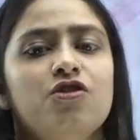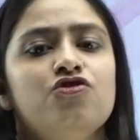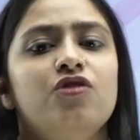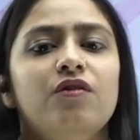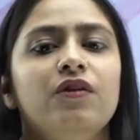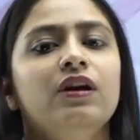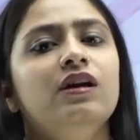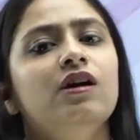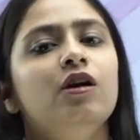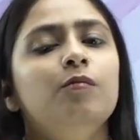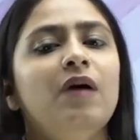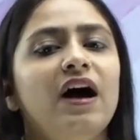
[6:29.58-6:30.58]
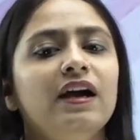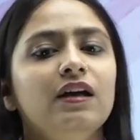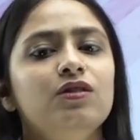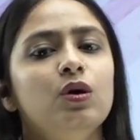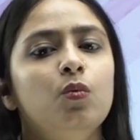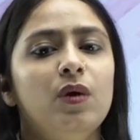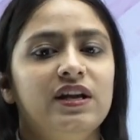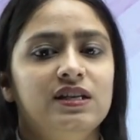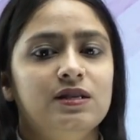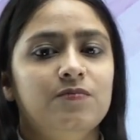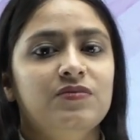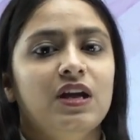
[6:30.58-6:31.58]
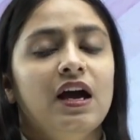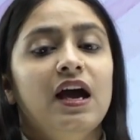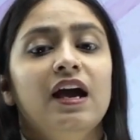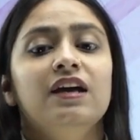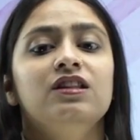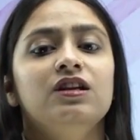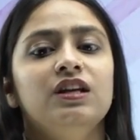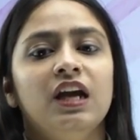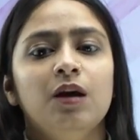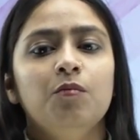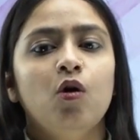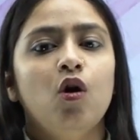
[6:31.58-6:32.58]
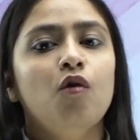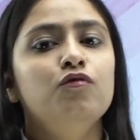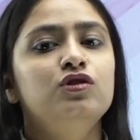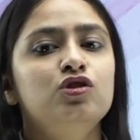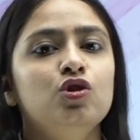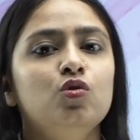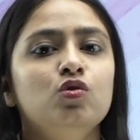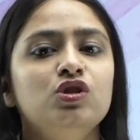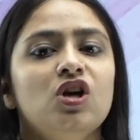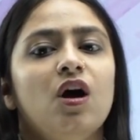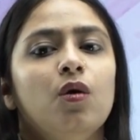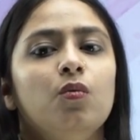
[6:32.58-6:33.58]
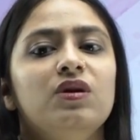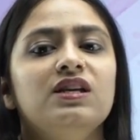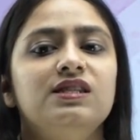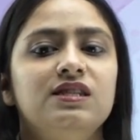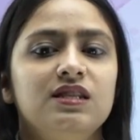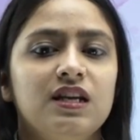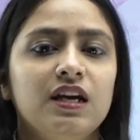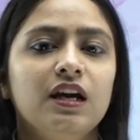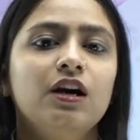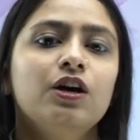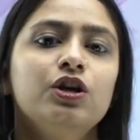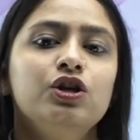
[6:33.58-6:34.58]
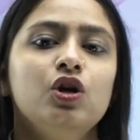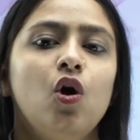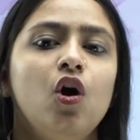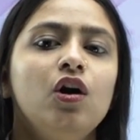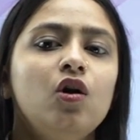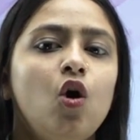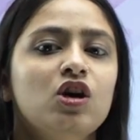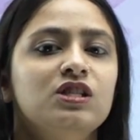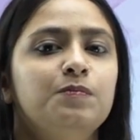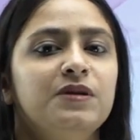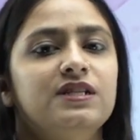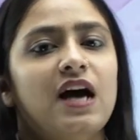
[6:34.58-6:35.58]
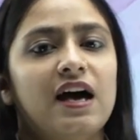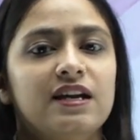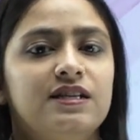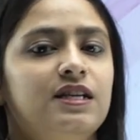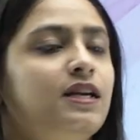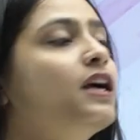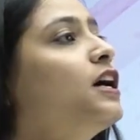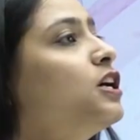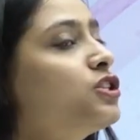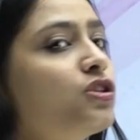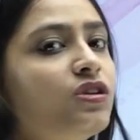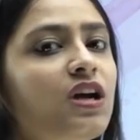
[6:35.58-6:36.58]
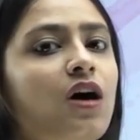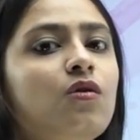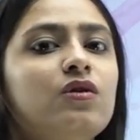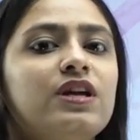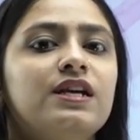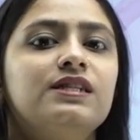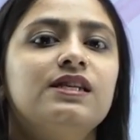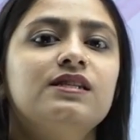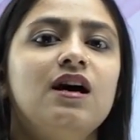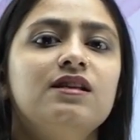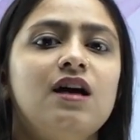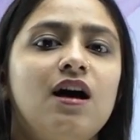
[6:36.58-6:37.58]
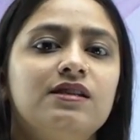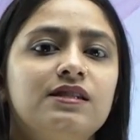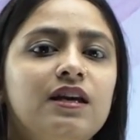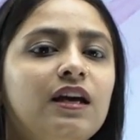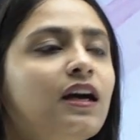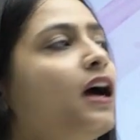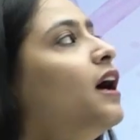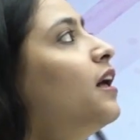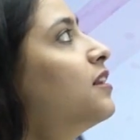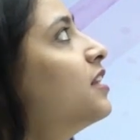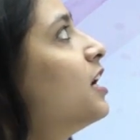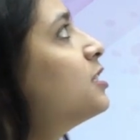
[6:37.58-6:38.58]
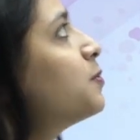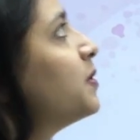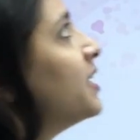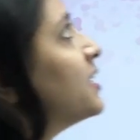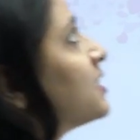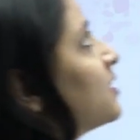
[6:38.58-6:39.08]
driven here by the wind. In the name of Zeus, we seek your hospitality." So now Odysseus is asking that, "Please,